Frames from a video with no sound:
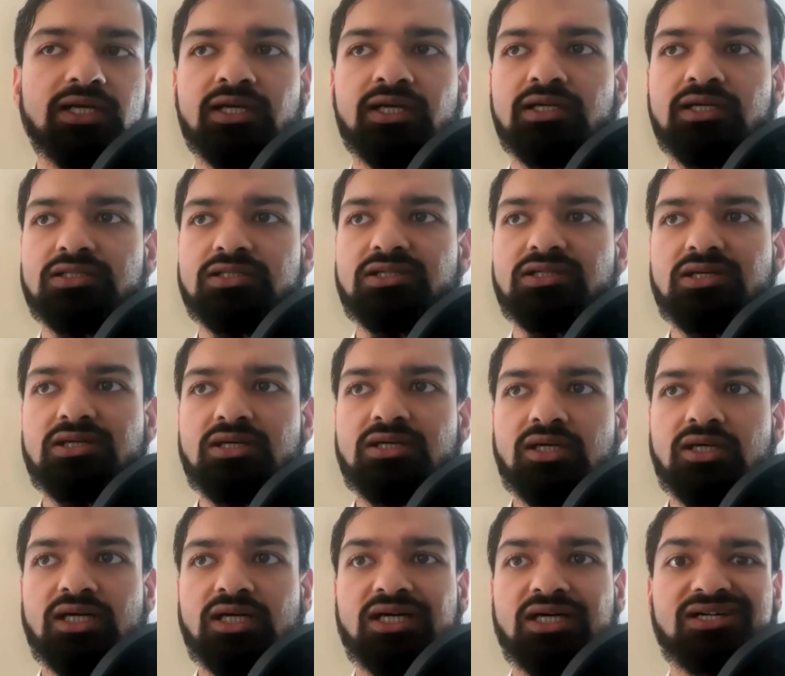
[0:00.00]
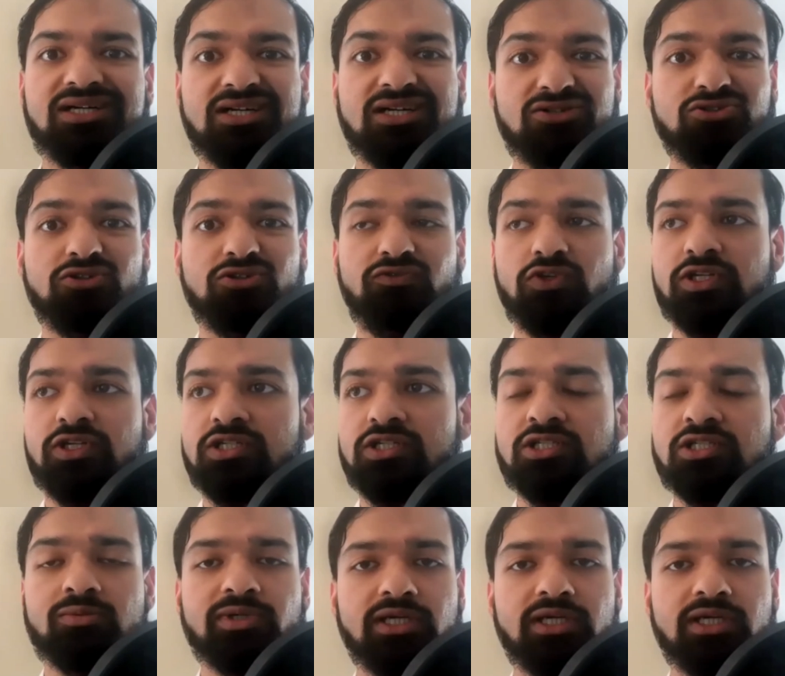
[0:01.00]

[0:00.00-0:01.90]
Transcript: And I don't know if you can tell,